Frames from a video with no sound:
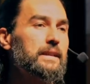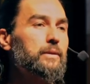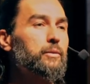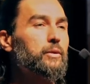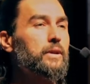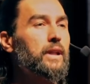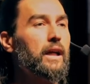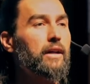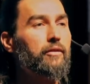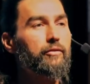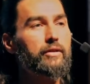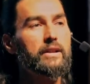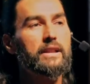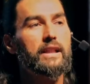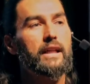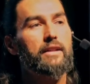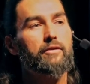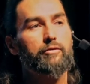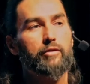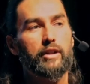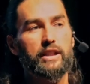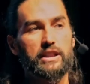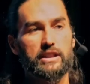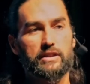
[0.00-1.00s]
not really at
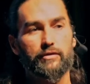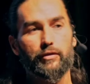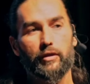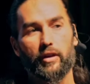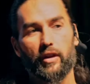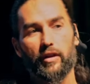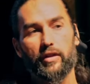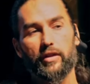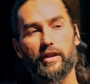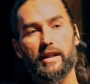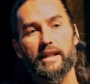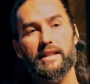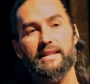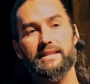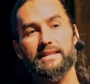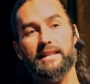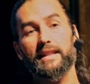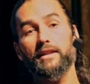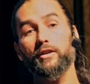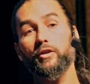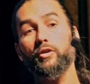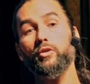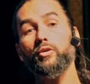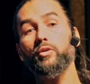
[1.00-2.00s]
risk for the things
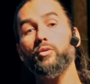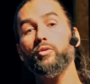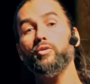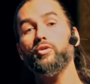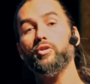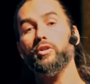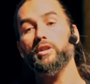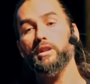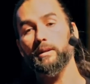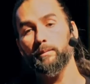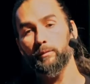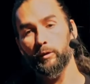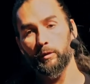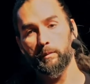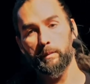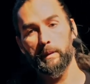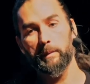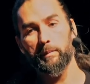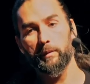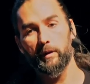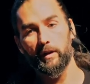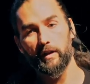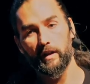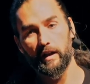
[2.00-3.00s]
that usually put
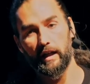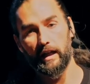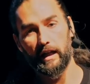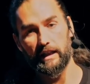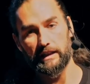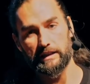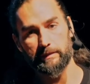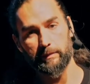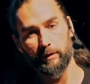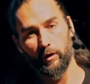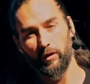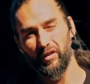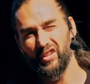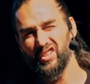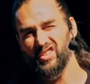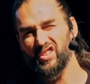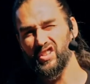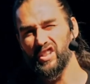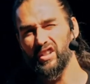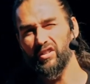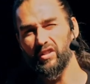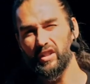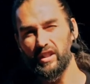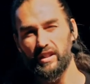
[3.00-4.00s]
people in the hospital, the
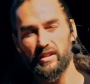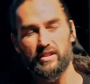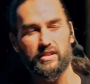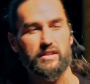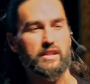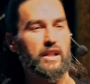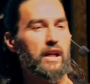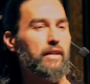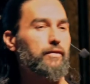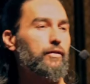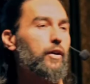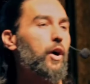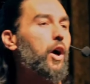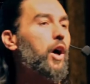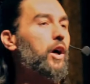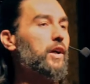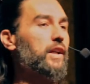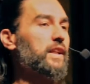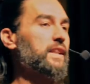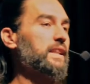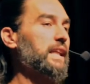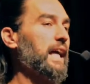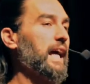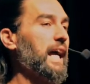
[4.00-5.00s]
serious stuff, heart
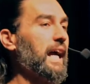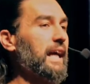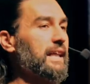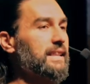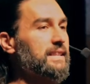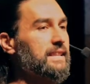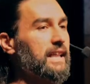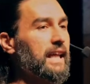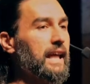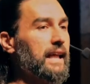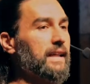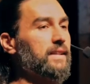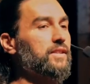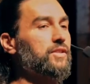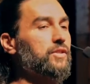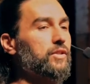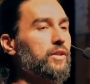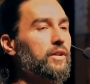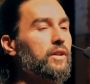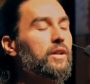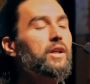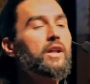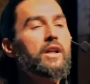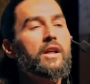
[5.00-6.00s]
attacks,
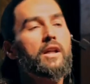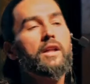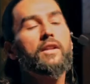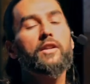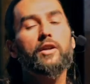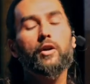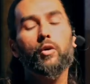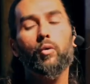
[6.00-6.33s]
cancer, they're